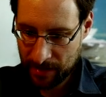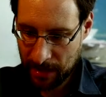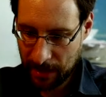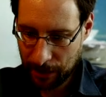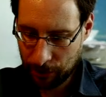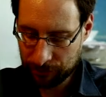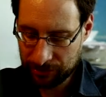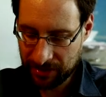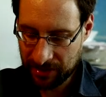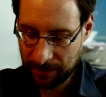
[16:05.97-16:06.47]

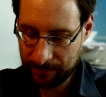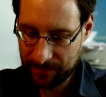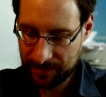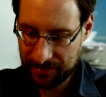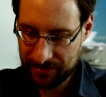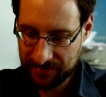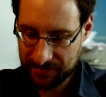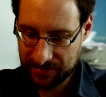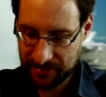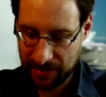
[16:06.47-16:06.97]
outcome
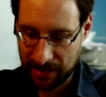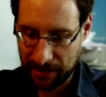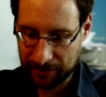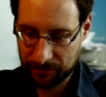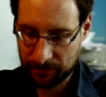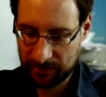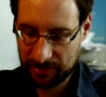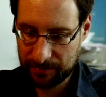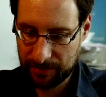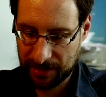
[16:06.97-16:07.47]
is hard
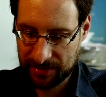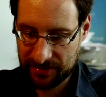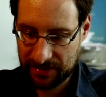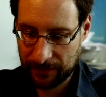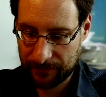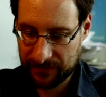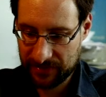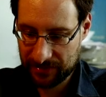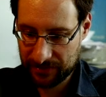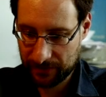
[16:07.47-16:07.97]
to debug
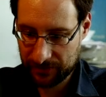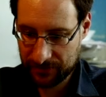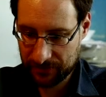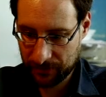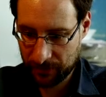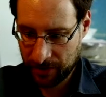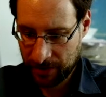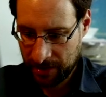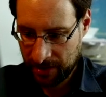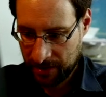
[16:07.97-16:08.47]
stuff, there's
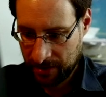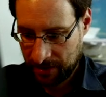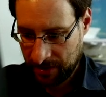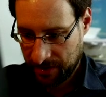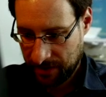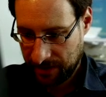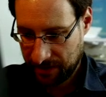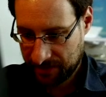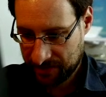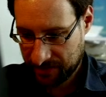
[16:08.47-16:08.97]
also,
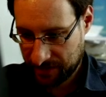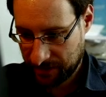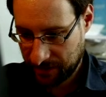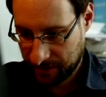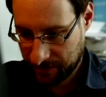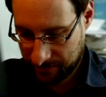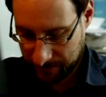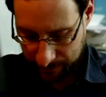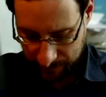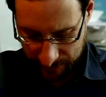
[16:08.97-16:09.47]
as
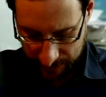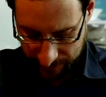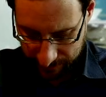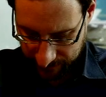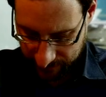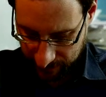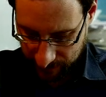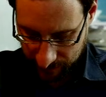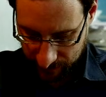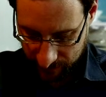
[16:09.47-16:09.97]

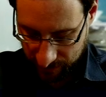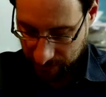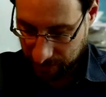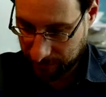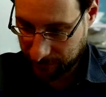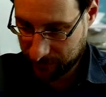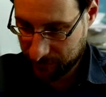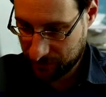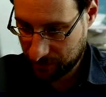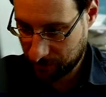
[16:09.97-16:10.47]
I've
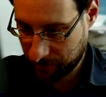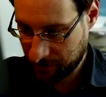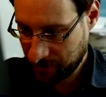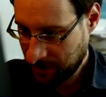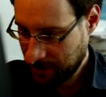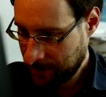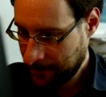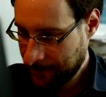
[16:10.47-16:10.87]
shown,